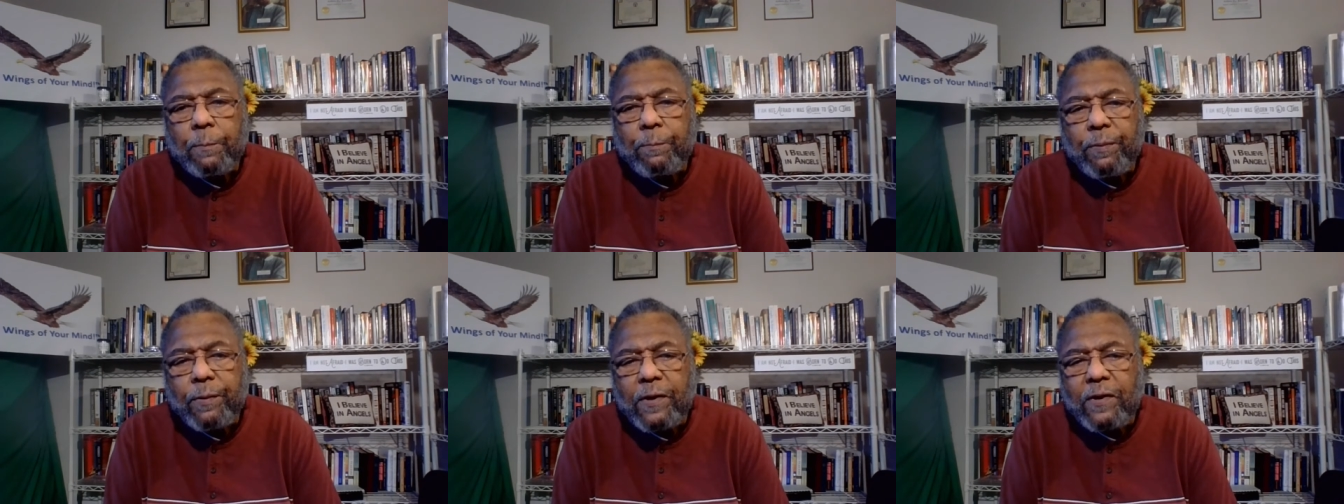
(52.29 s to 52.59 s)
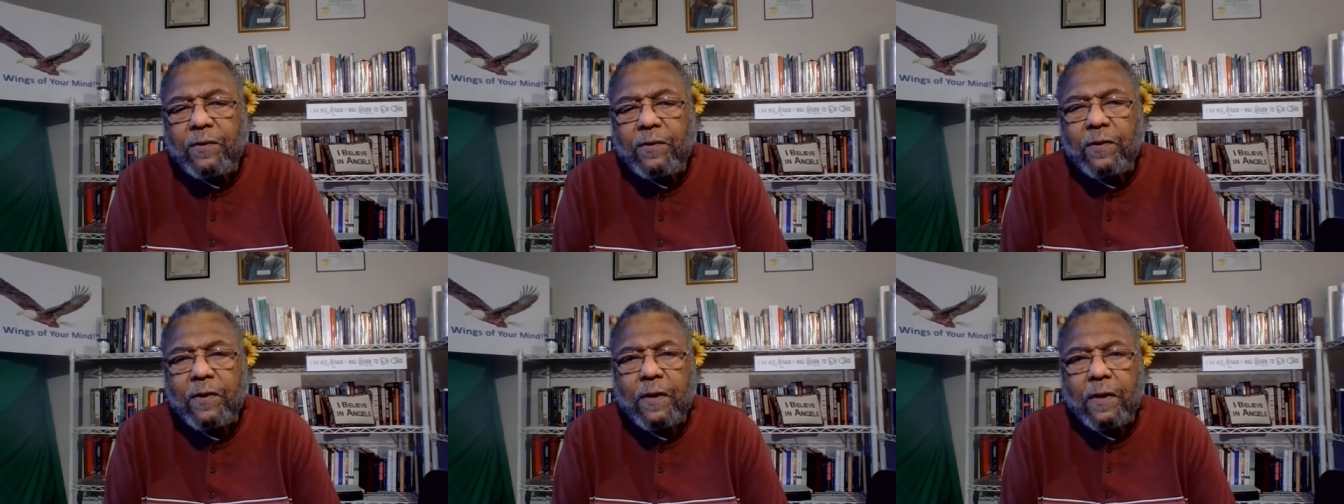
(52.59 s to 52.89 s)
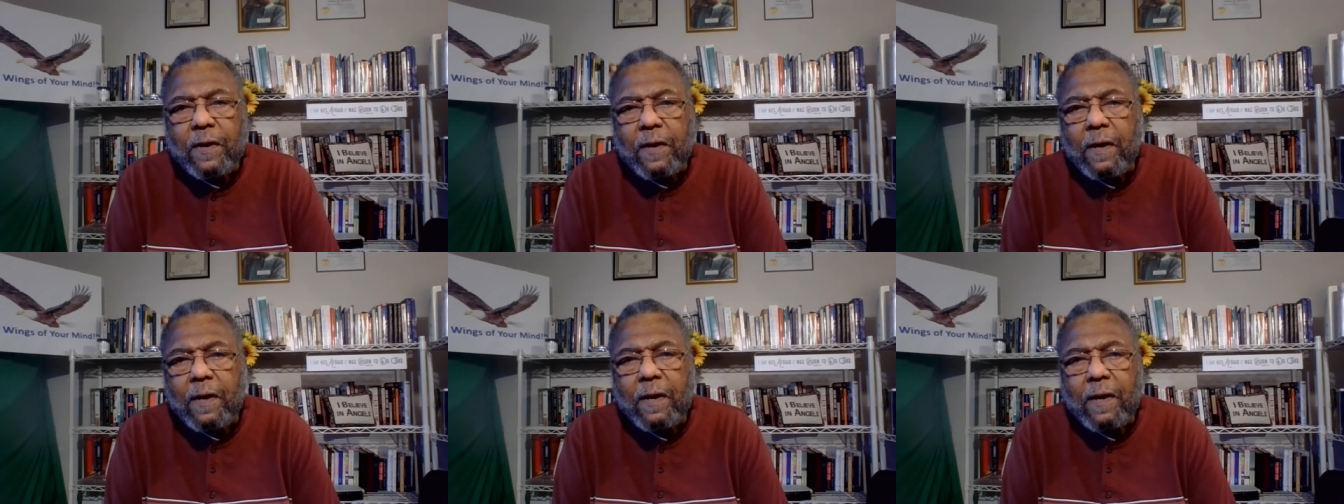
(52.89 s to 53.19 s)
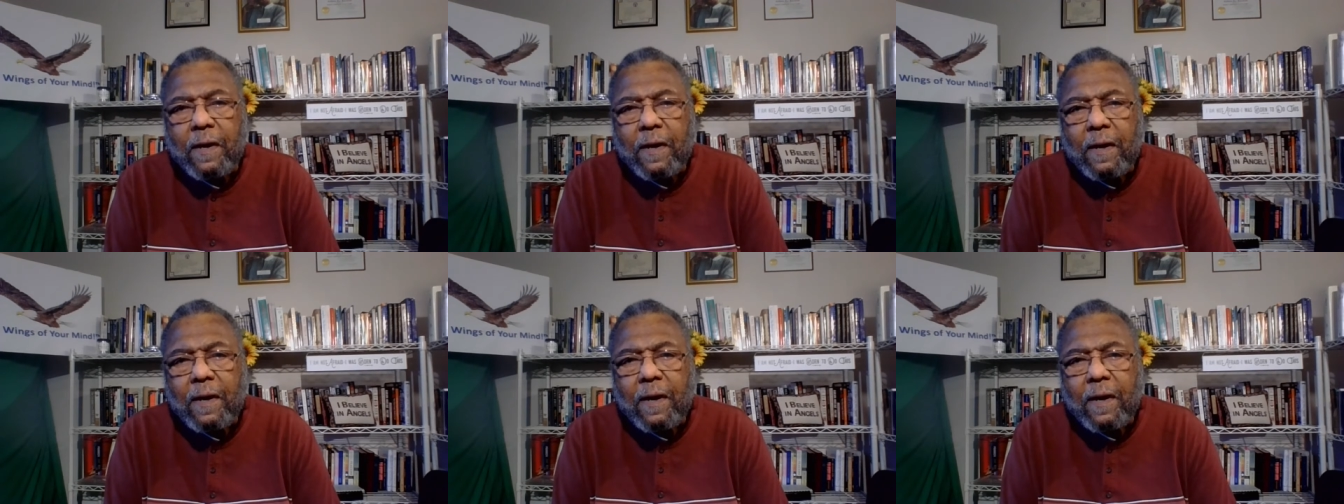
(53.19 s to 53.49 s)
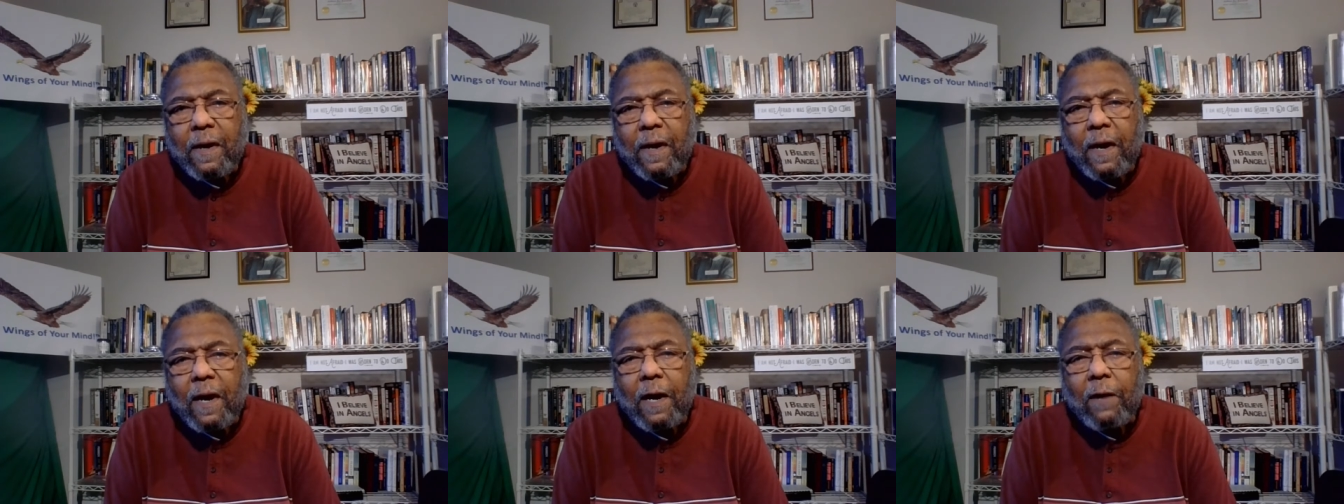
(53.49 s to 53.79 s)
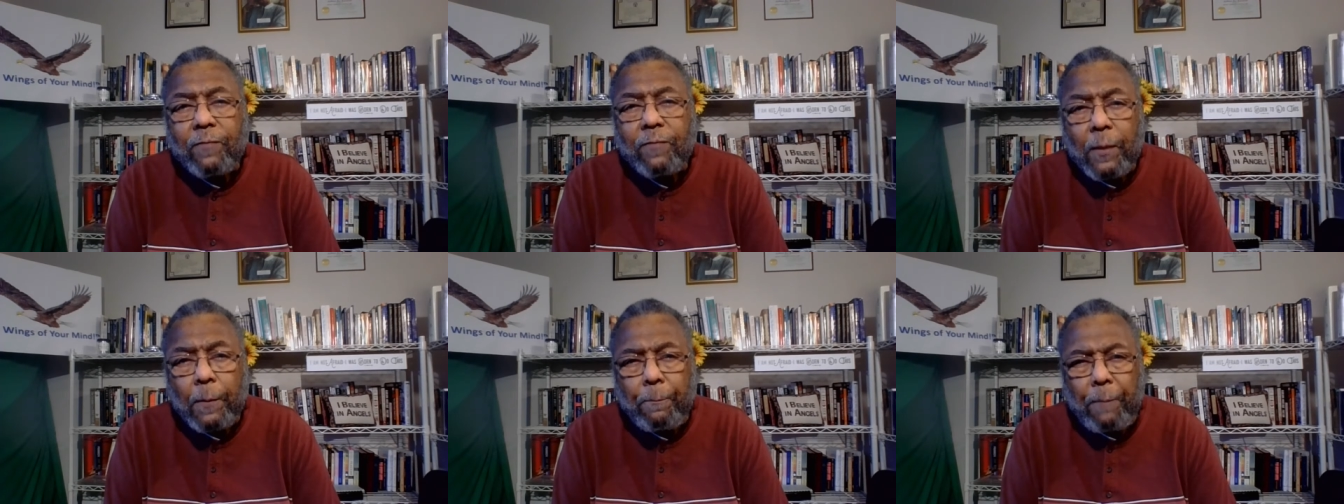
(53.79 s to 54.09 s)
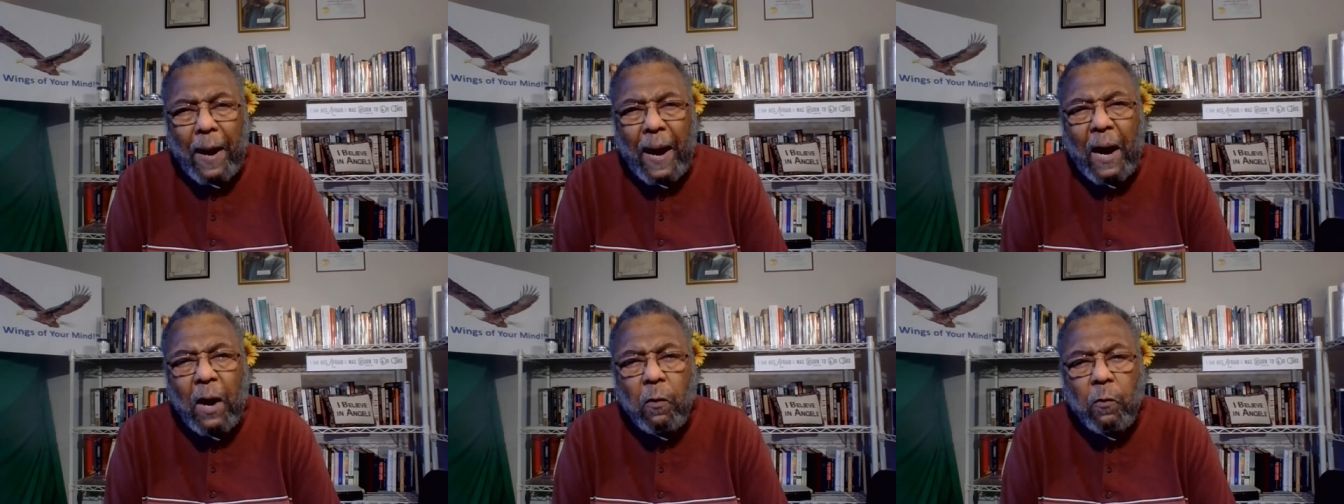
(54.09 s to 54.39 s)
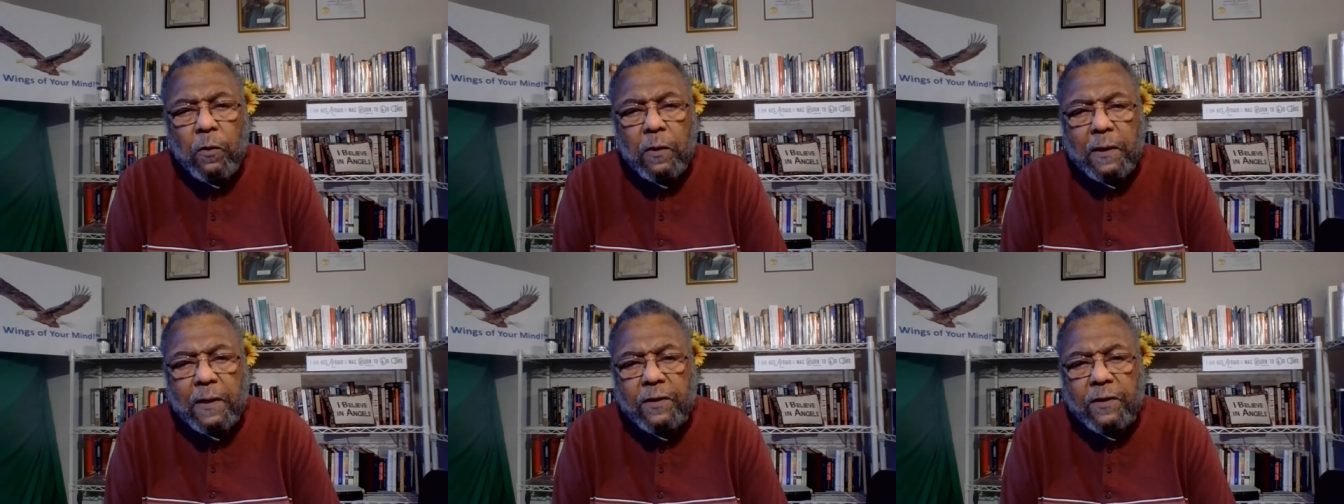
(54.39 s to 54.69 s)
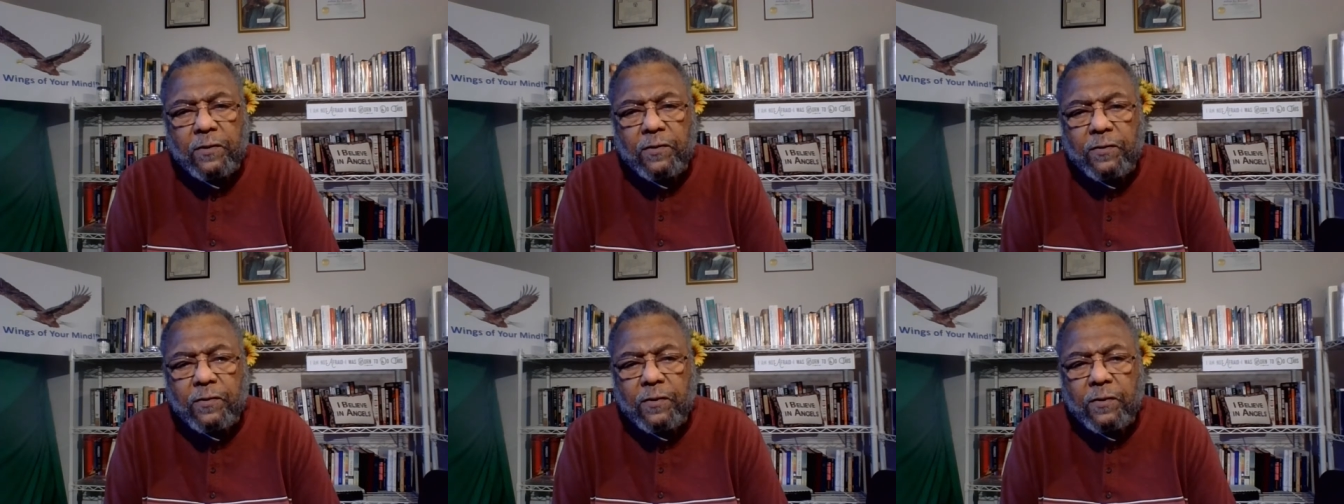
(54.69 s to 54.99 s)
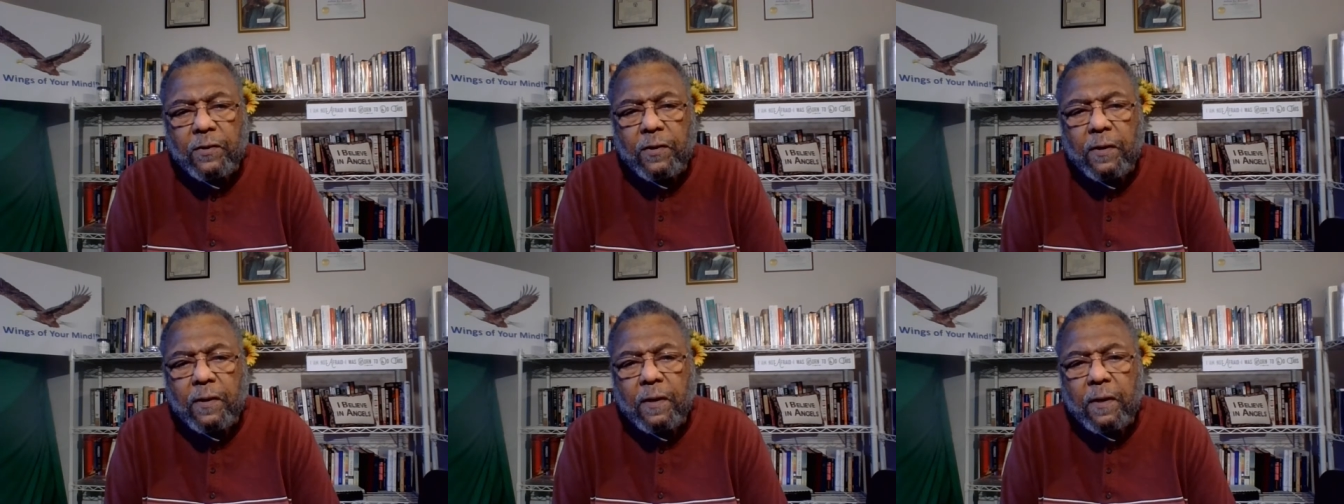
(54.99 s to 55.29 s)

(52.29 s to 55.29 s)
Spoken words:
prison of the powerless.